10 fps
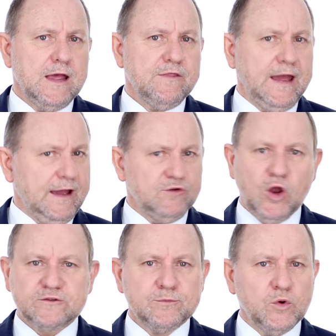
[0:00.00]
They have
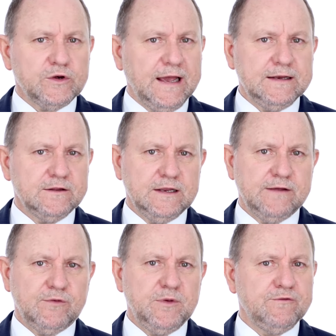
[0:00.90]
lots more data than
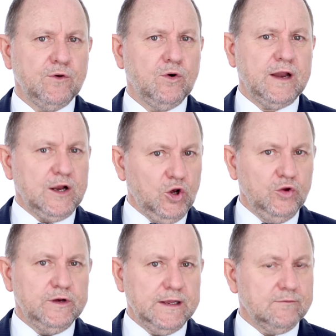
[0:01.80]
ever before,
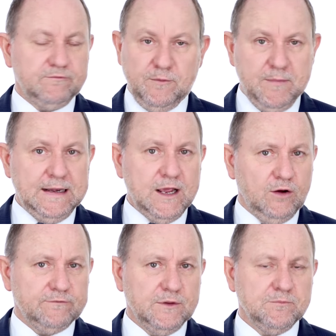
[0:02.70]
including, for many
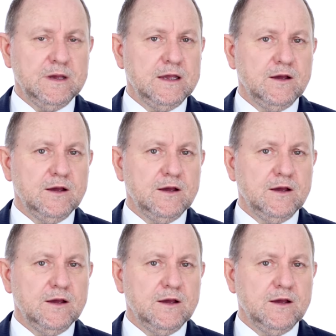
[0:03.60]
of them,